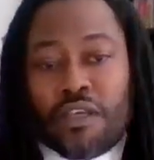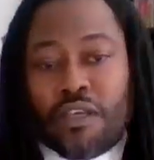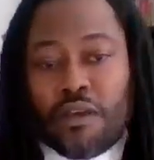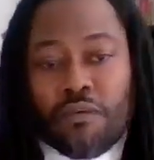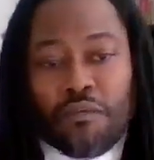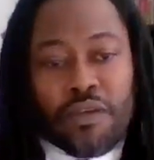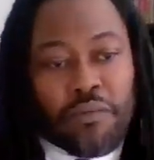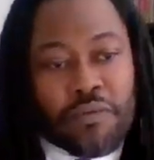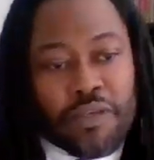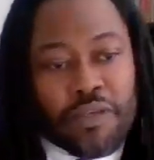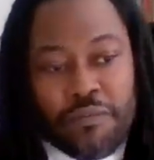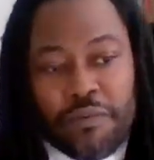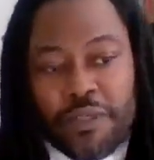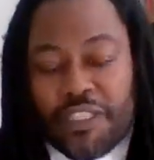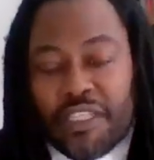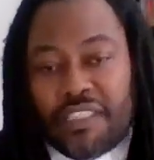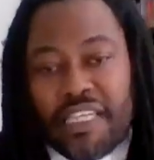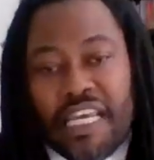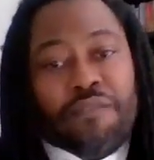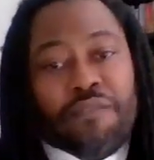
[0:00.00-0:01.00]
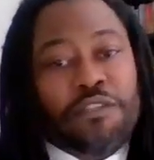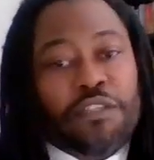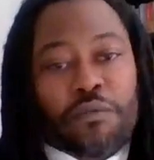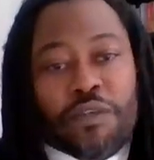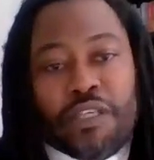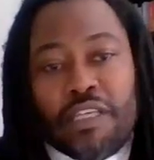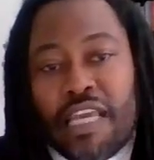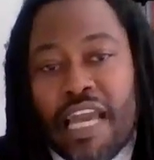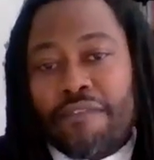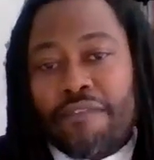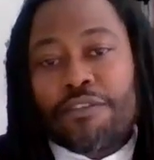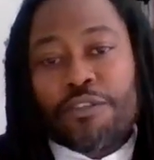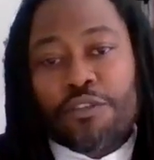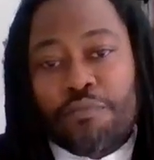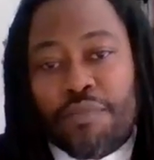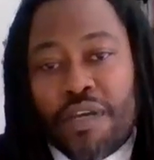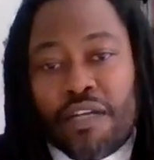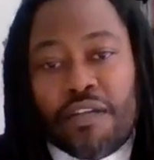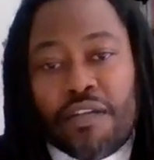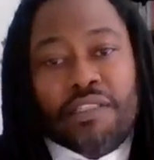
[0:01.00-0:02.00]
We just have to. We have to do
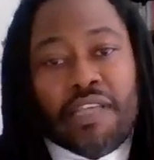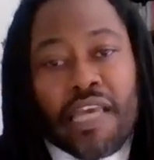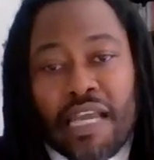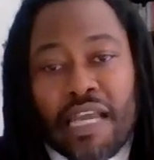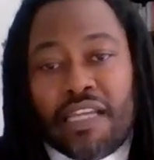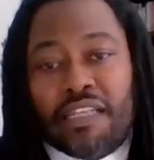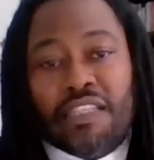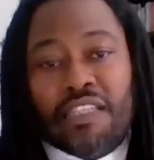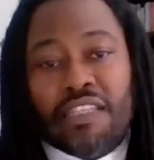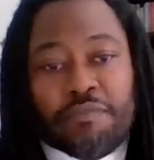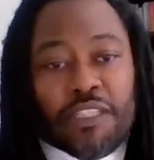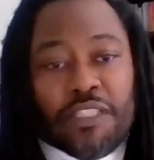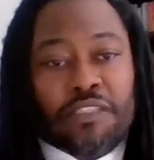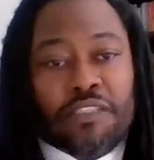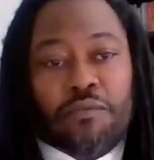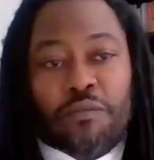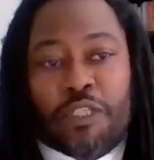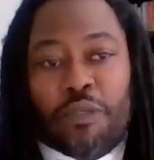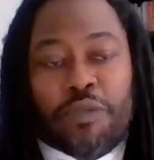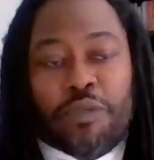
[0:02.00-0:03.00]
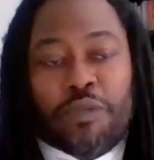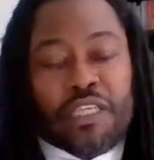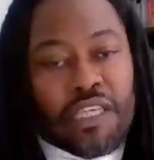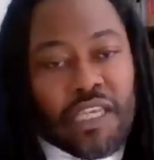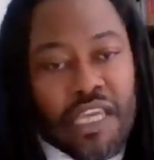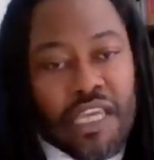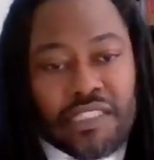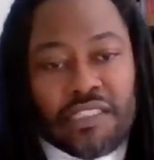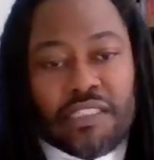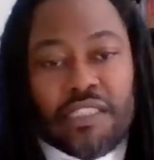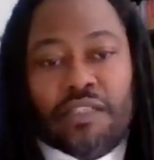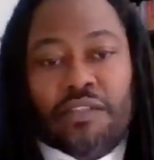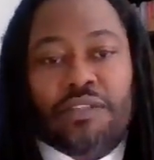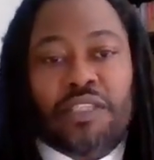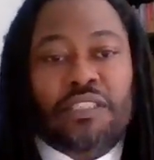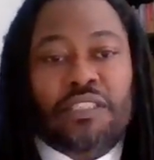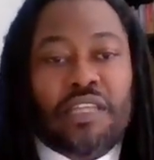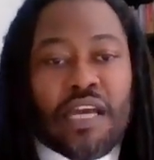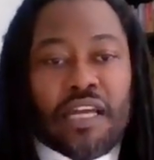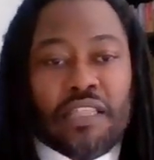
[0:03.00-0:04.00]
better as academics. We can't sit on the
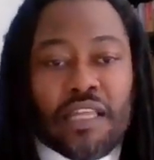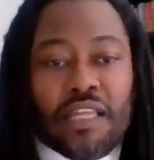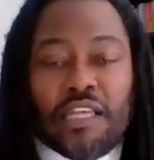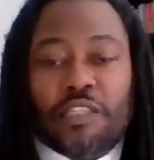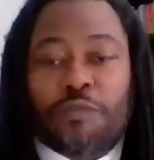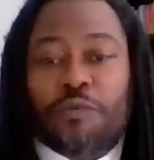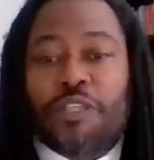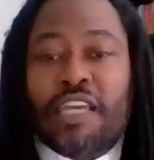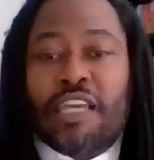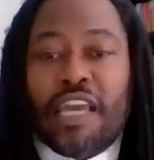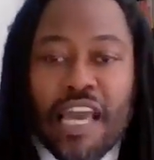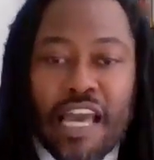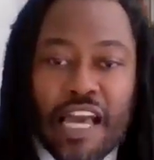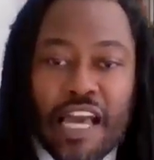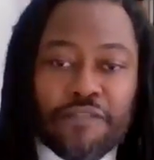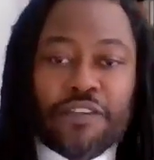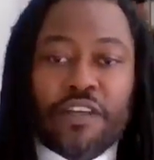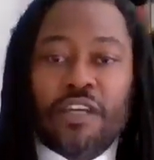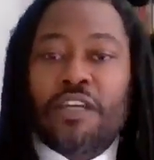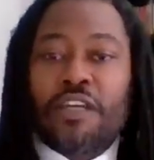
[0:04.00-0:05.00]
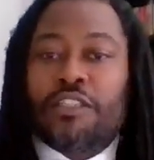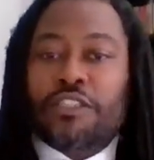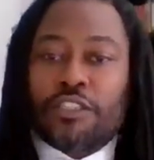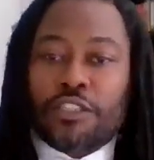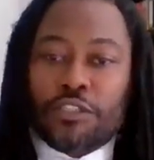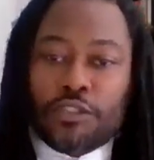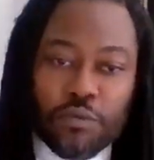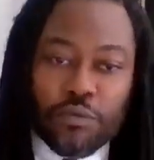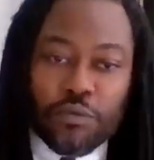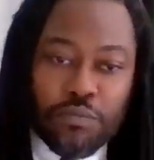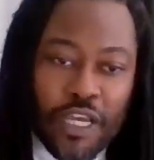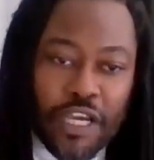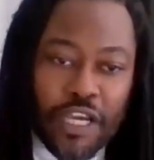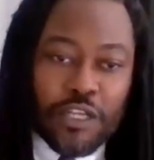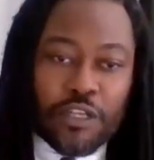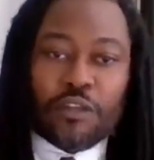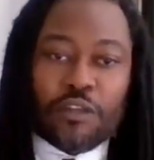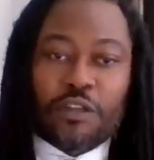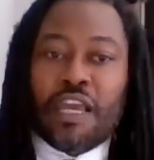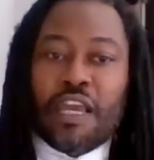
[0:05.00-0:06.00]
sidelines. We have to do
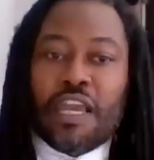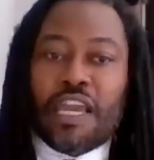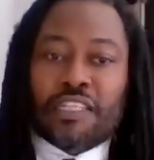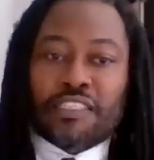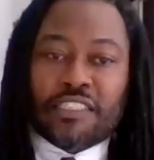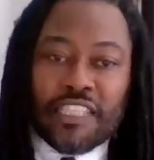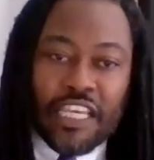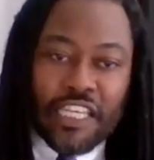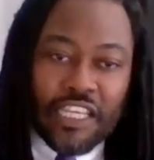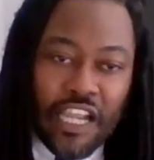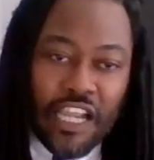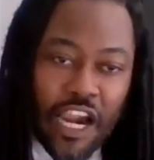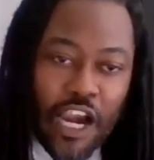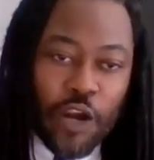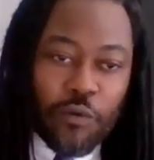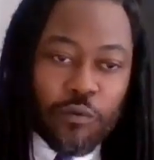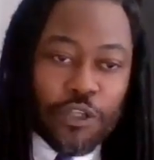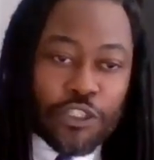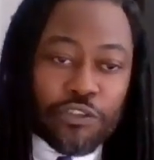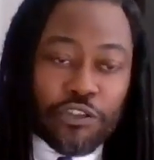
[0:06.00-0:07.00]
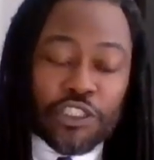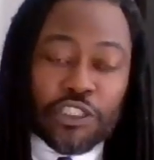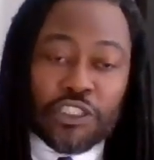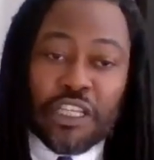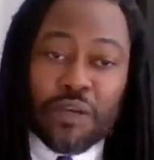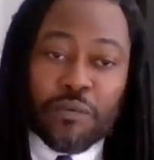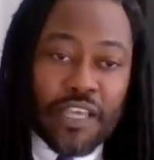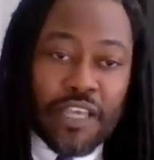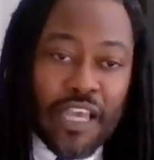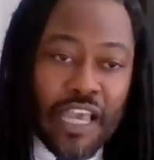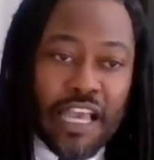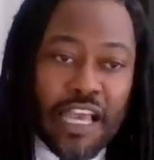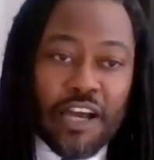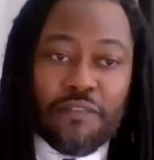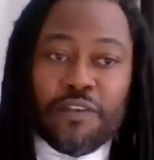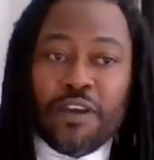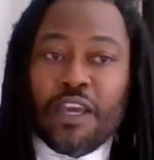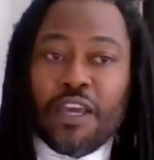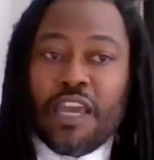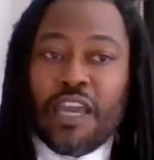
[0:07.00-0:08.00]
better and take our resources that we have
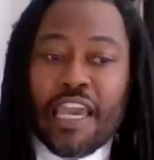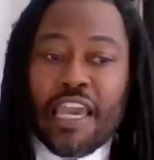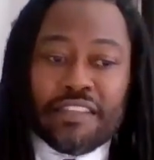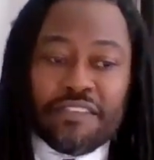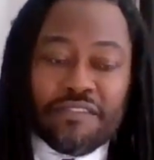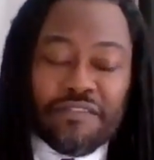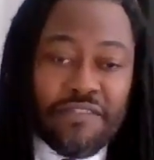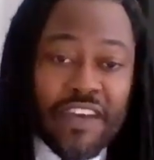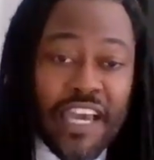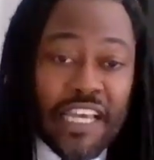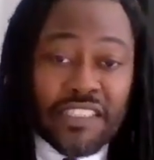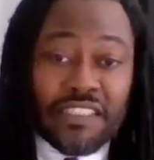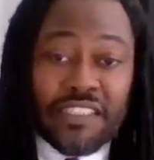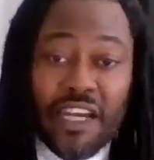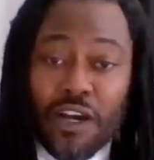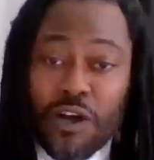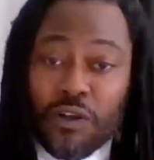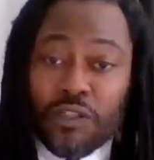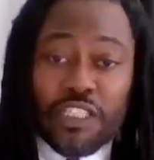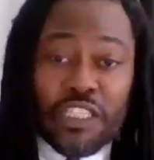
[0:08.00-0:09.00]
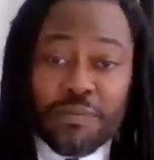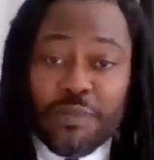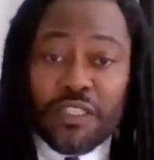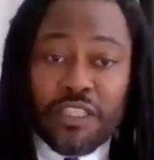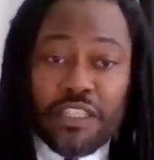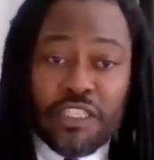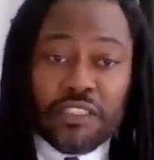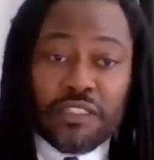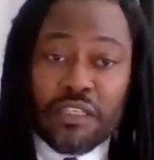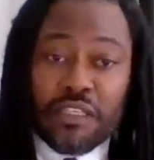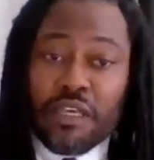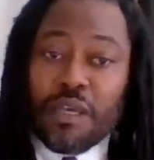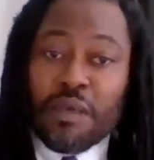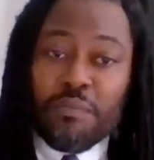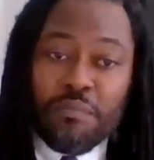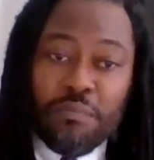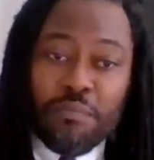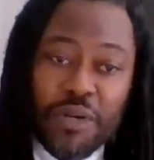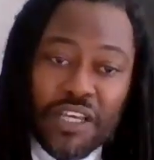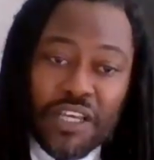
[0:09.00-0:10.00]
and invest not only in the police,
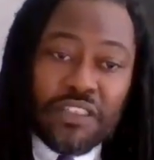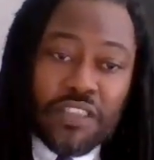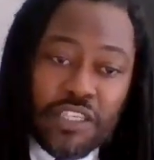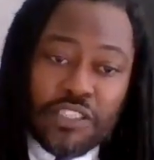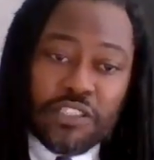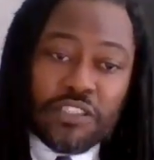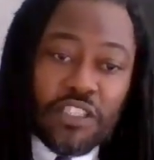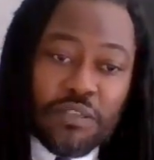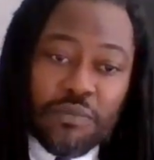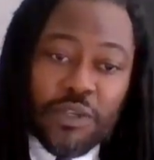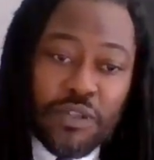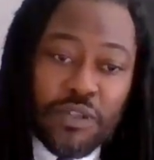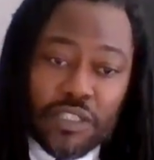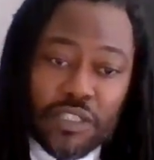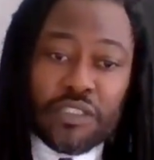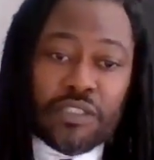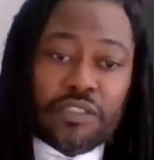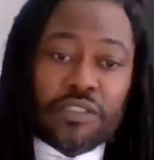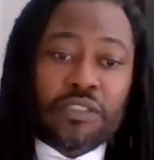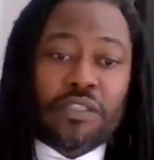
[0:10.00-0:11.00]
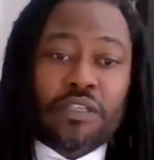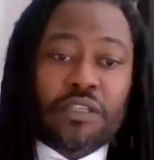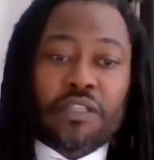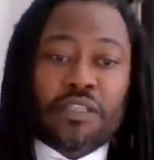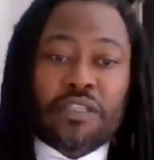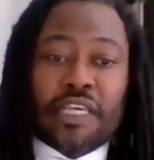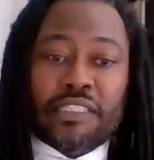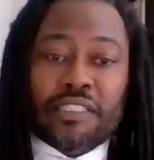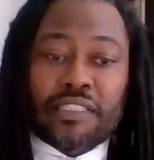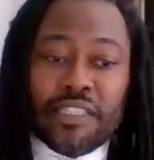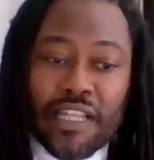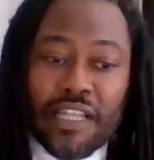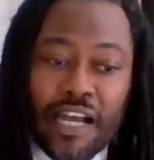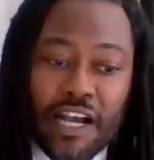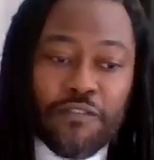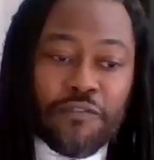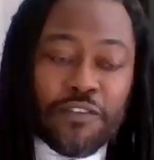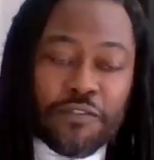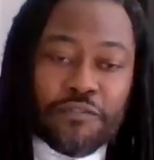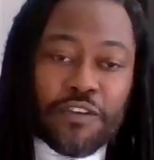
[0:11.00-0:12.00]
but these communities. Let's get
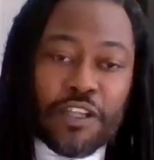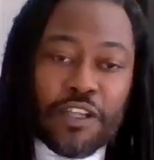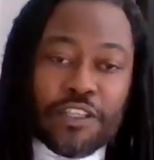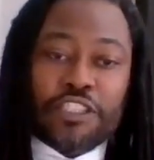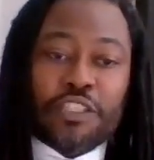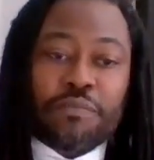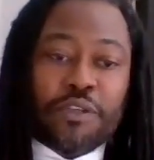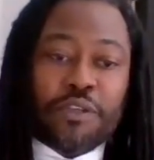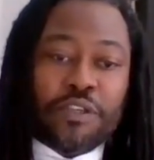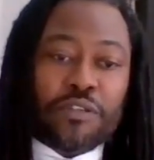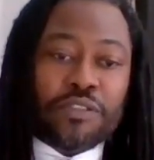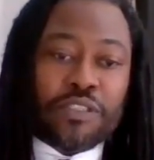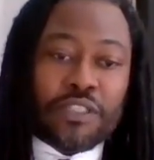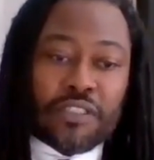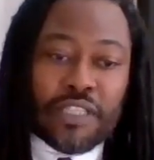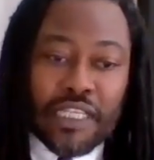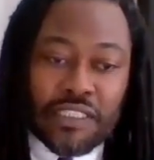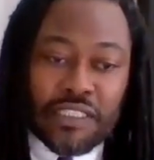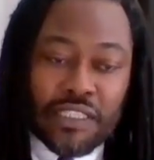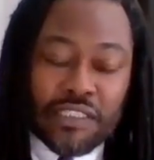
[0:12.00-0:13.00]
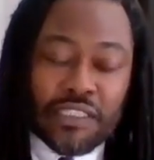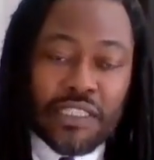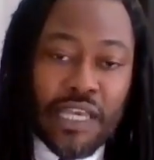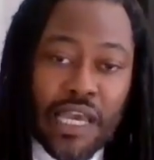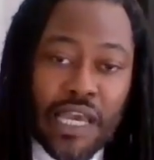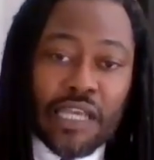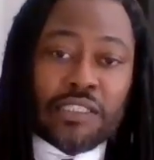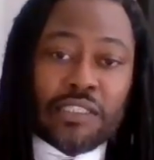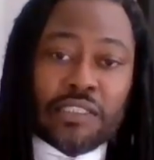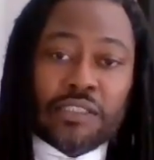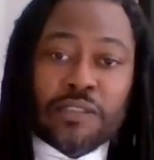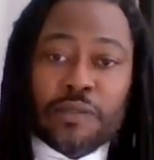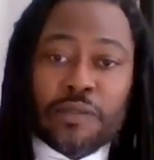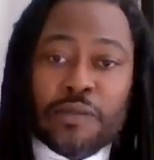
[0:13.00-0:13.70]
off in front of these computers and let's get to action.